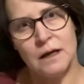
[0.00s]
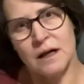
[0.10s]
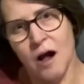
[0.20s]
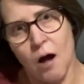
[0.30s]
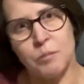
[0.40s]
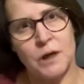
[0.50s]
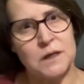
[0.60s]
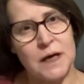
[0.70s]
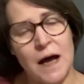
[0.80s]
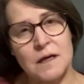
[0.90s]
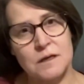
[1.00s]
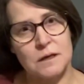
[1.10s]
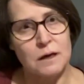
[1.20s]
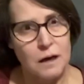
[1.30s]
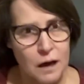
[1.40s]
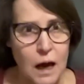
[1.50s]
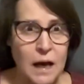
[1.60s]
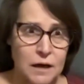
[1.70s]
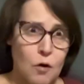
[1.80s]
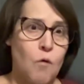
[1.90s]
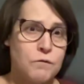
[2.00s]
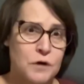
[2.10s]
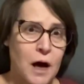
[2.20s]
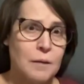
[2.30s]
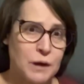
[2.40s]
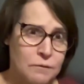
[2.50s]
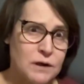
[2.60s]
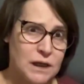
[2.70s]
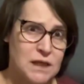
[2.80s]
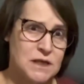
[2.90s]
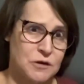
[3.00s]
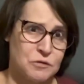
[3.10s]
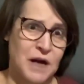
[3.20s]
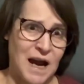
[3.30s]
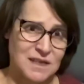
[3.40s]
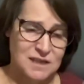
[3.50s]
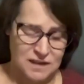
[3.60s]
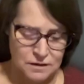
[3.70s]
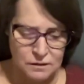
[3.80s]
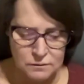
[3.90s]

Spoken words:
complex tasks and over time even easier tasks.